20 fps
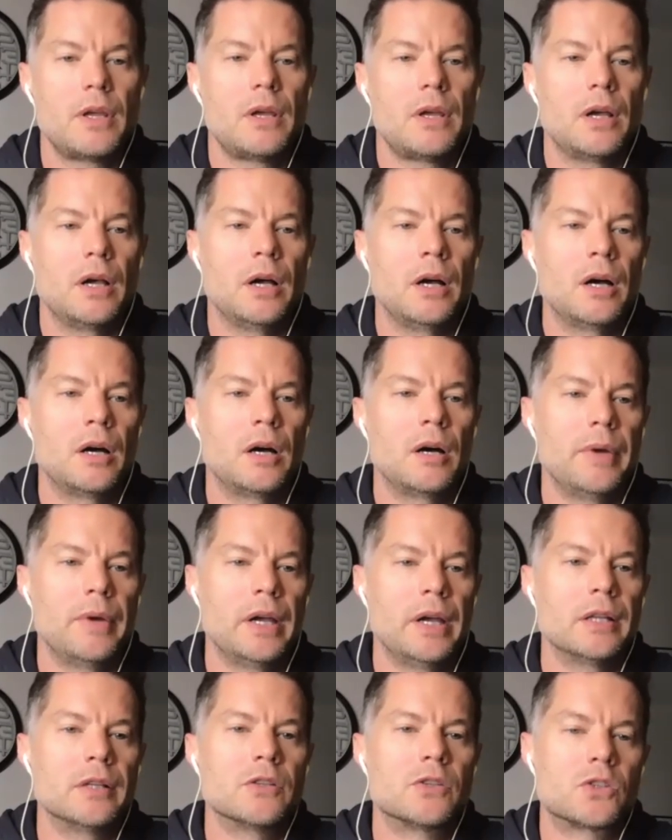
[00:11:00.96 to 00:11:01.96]

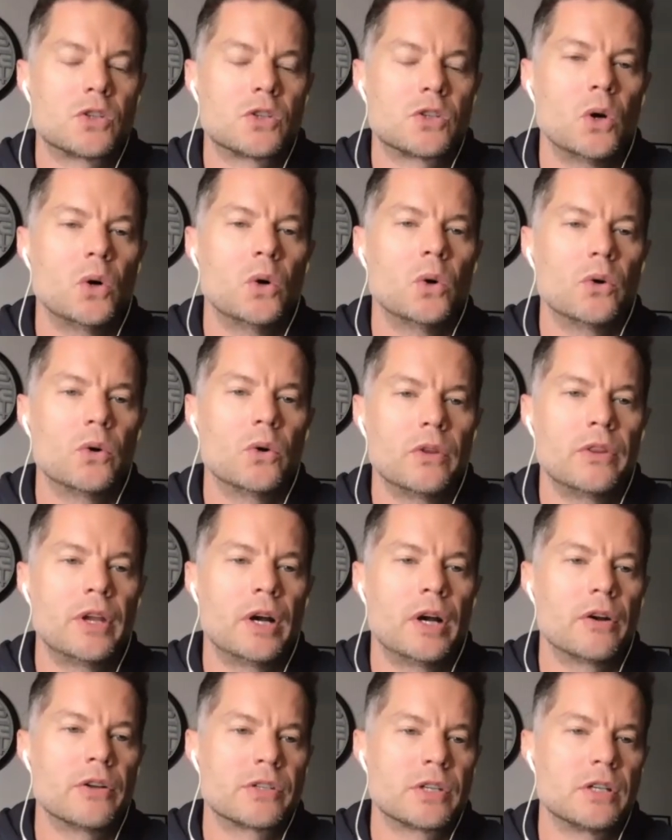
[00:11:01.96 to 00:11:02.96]
And so
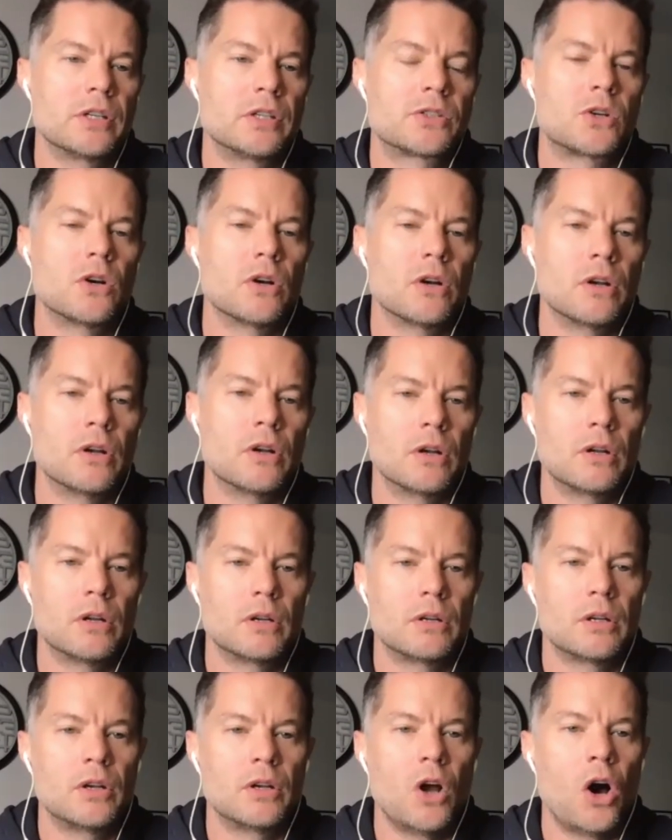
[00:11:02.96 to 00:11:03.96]
there is a certain
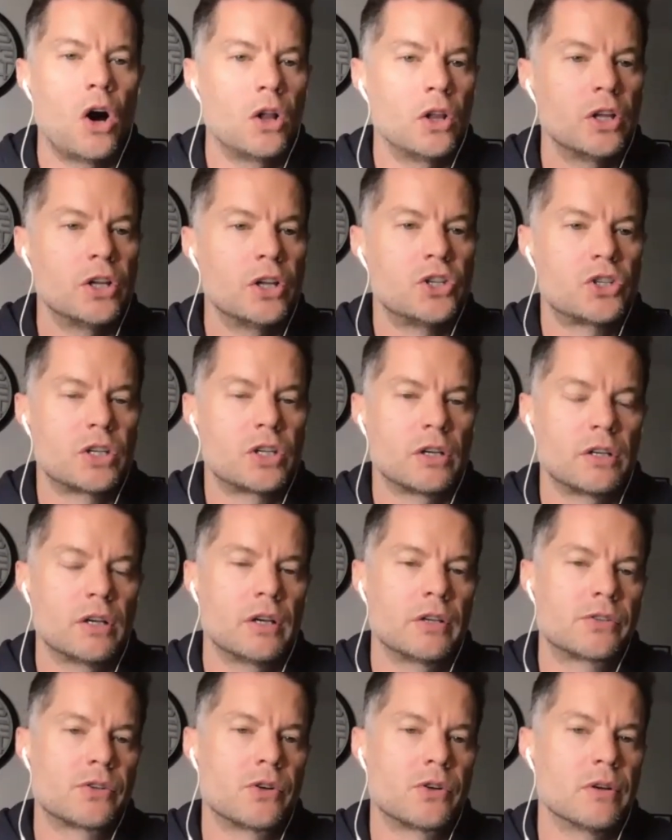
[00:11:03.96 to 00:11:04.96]
knowledge,
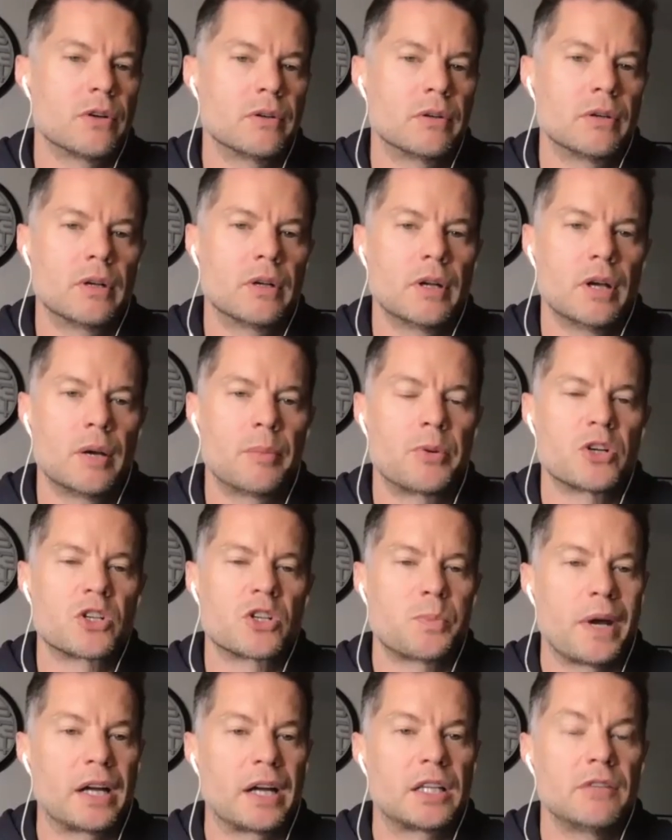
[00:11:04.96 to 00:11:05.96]
a certain
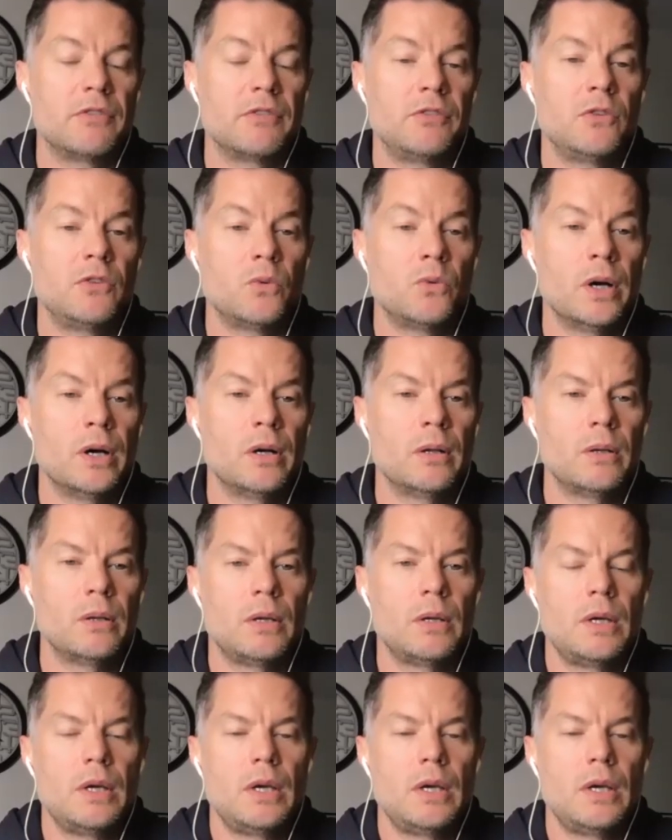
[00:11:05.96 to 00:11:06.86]
perspective, if you will,